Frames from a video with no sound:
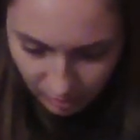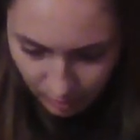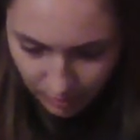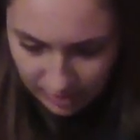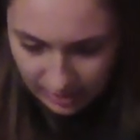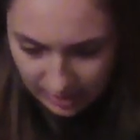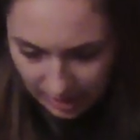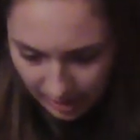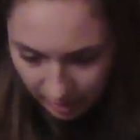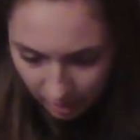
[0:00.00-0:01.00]
Where's the
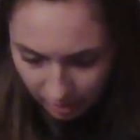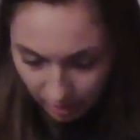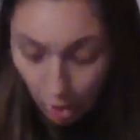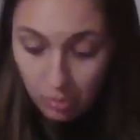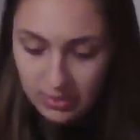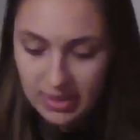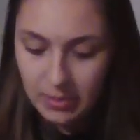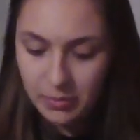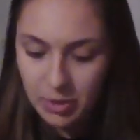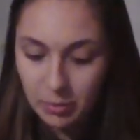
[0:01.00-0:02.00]
tag? Oh, it's
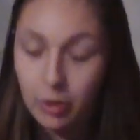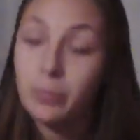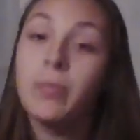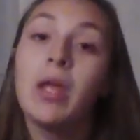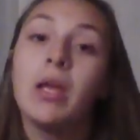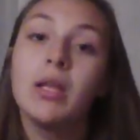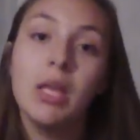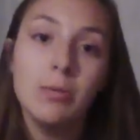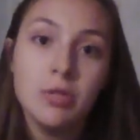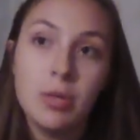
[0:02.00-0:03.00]
Kimchi Blue.
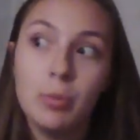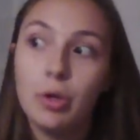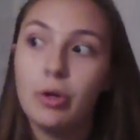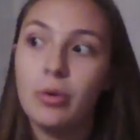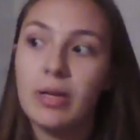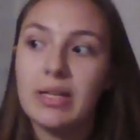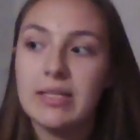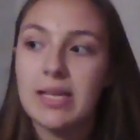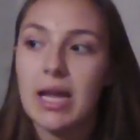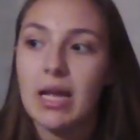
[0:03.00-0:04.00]
Kimchi Blue is
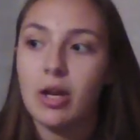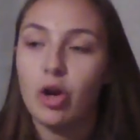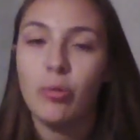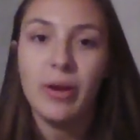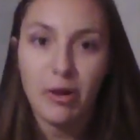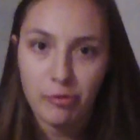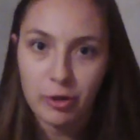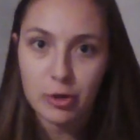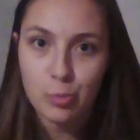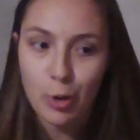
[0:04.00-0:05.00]
an Urban
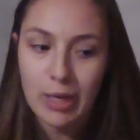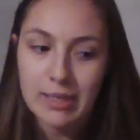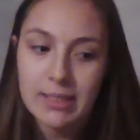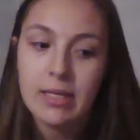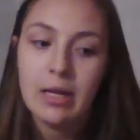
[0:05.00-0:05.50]
Outfitters brand.